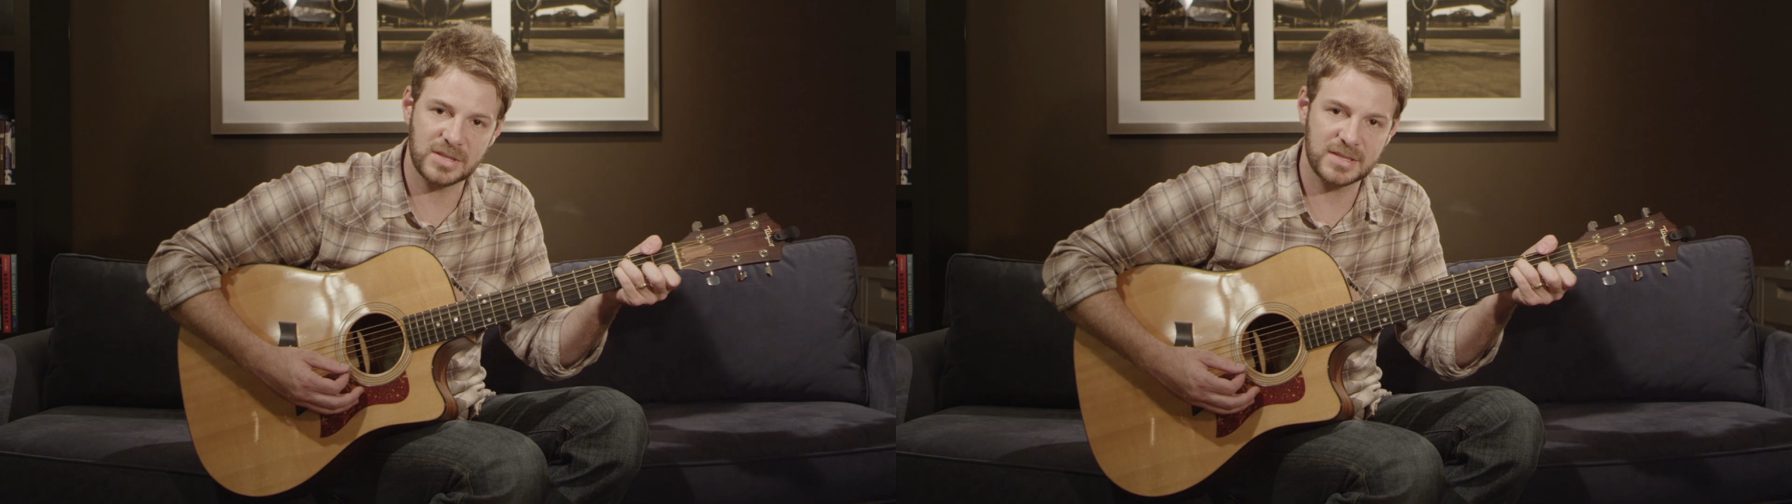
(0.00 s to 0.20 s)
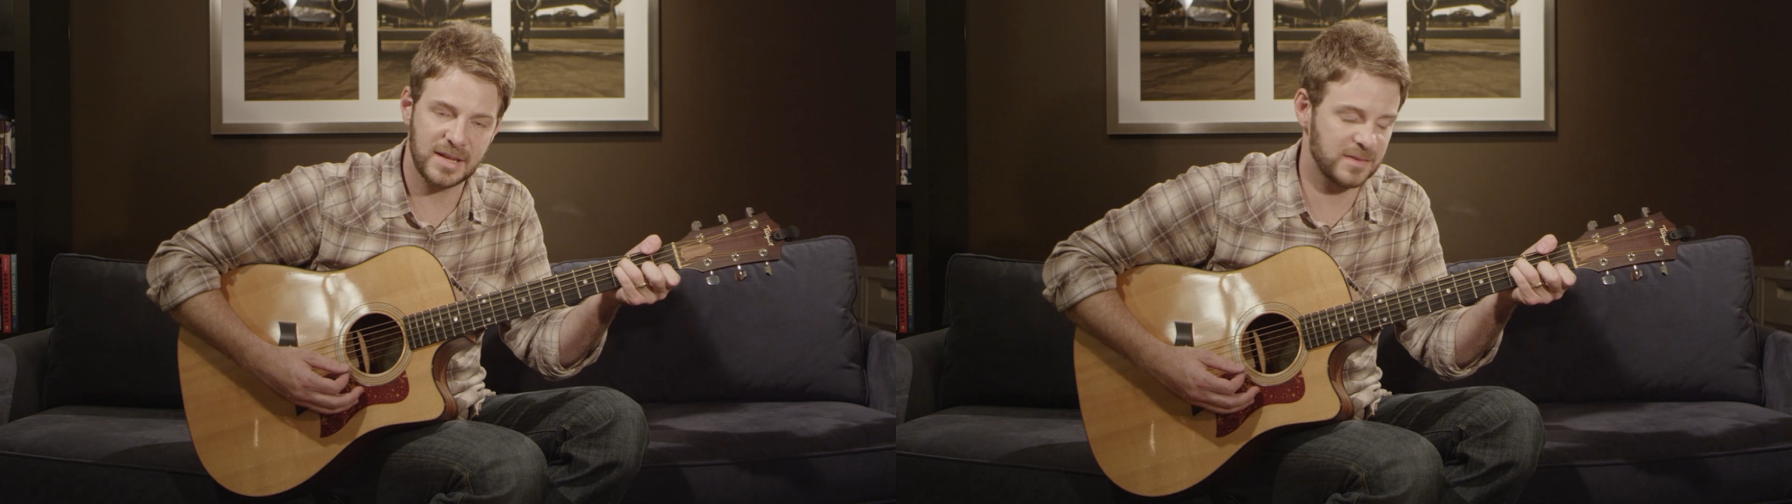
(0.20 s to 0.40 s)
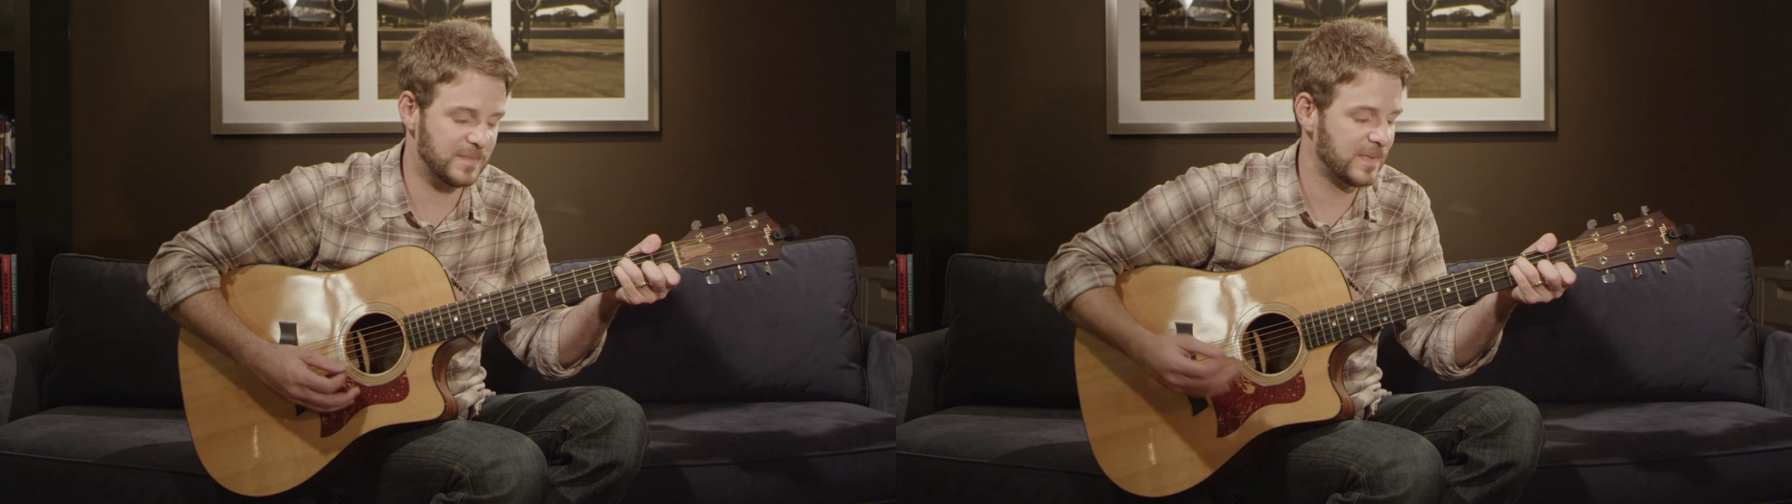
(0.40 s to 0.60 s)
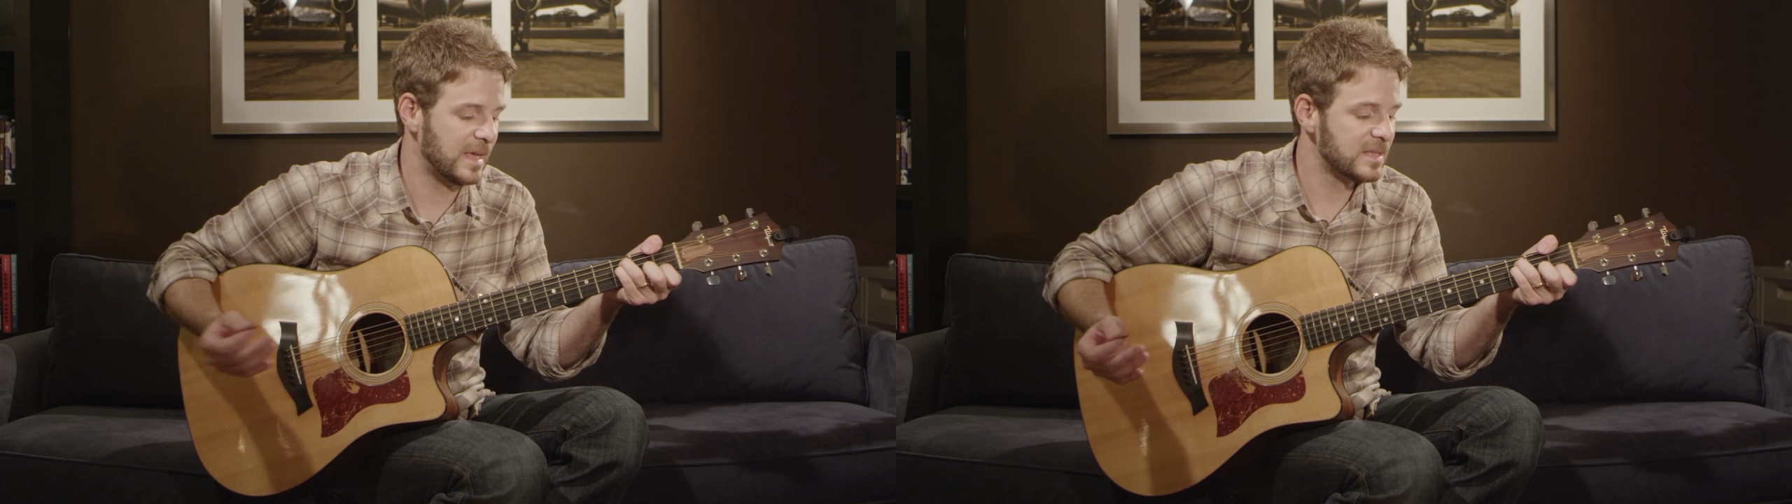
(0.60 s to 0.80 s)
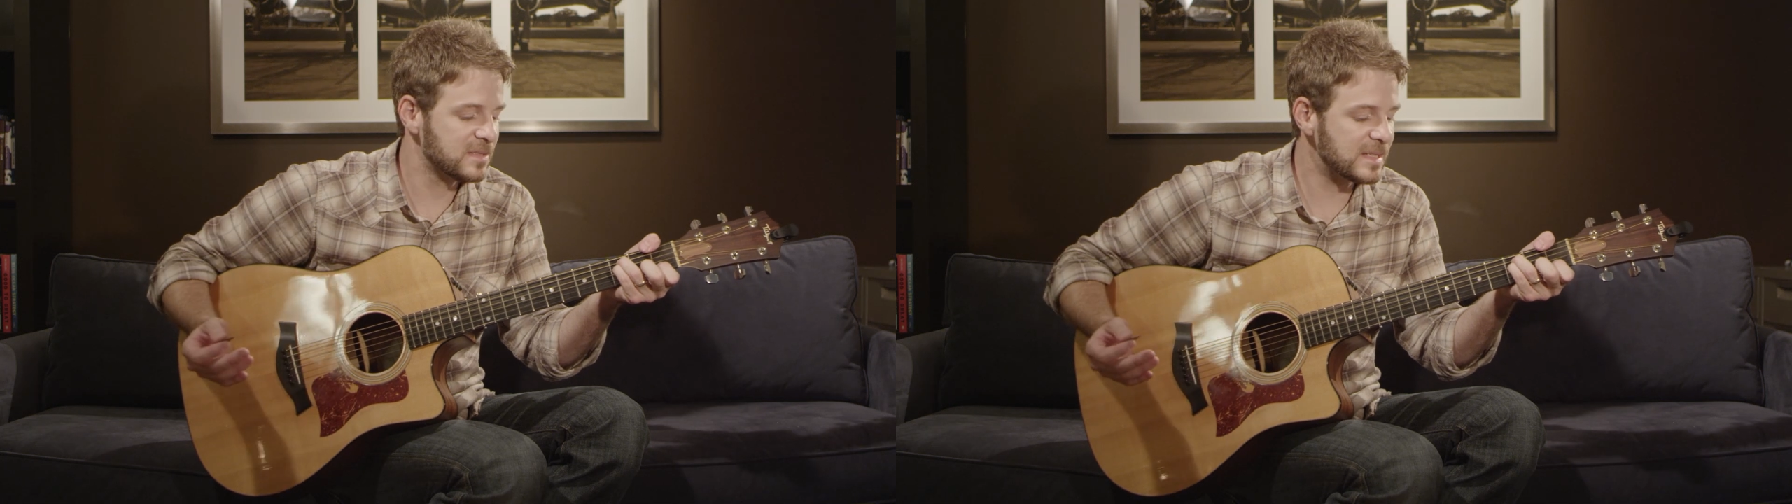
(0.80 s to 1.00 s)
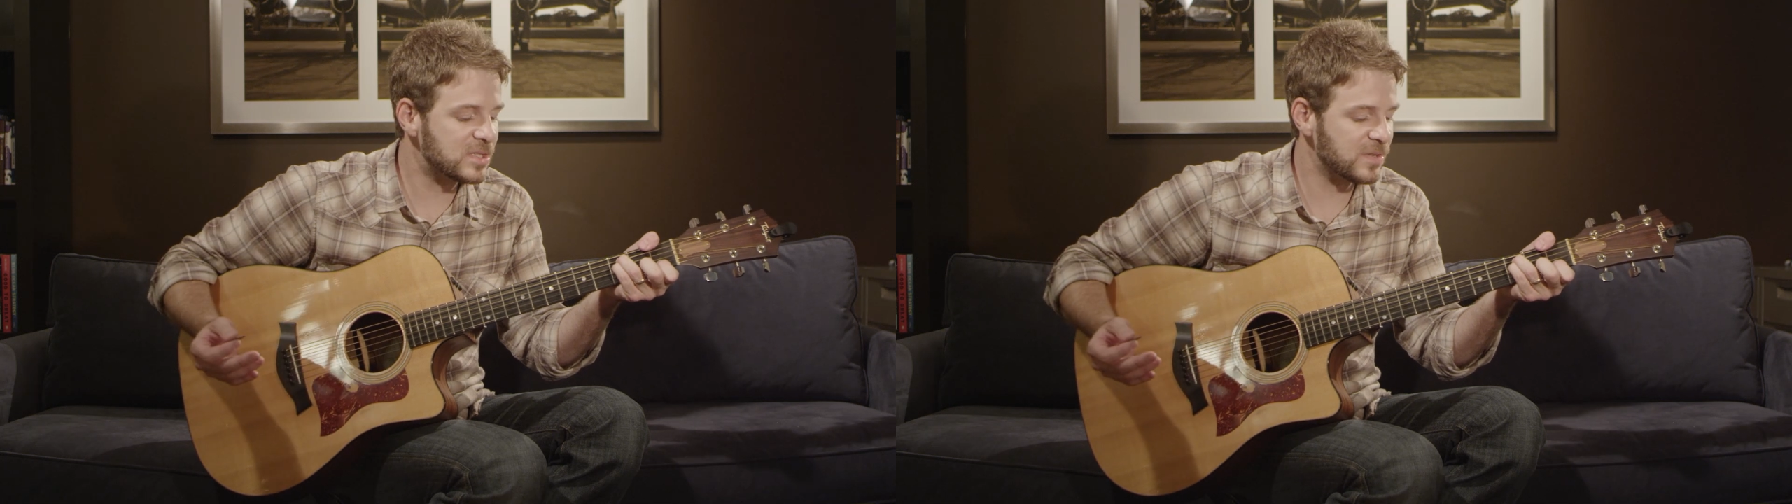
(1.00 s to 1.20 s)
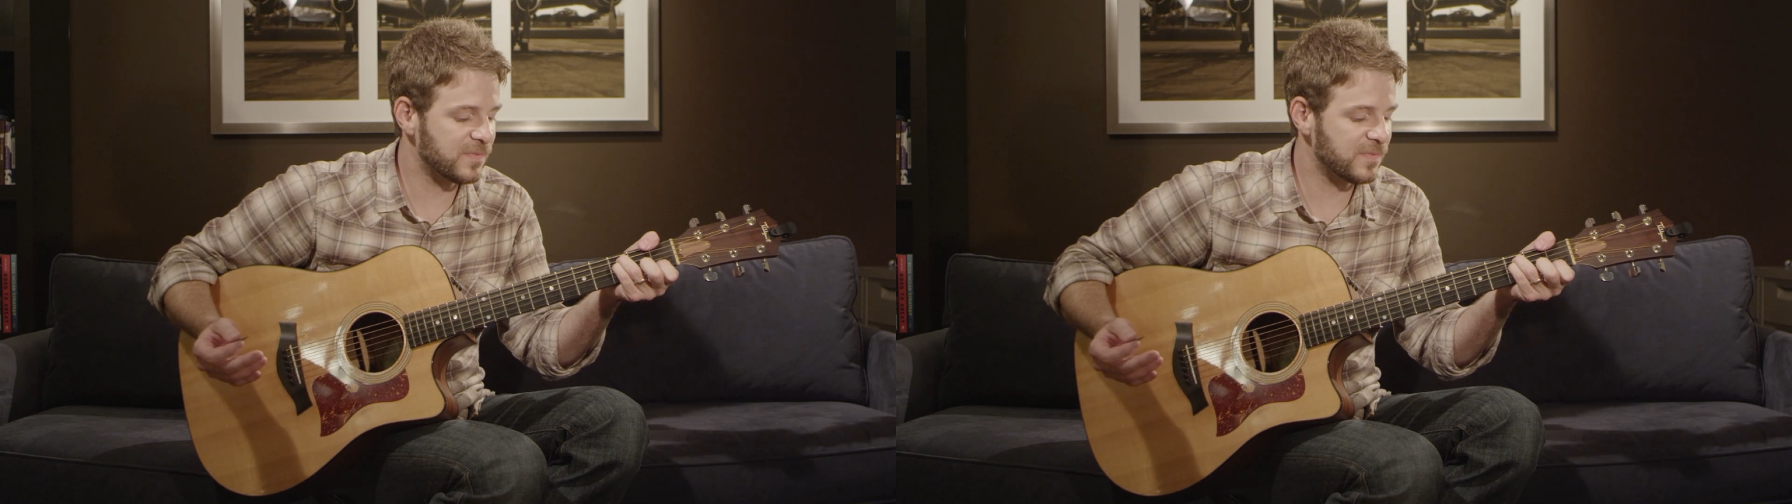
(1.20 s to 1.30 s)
7. So that's your